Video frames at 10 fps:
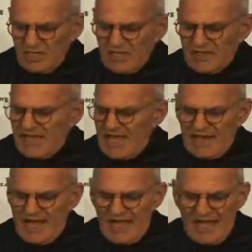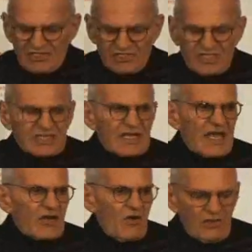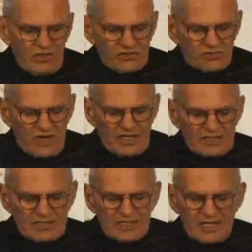The NIH didn't get all those drugs.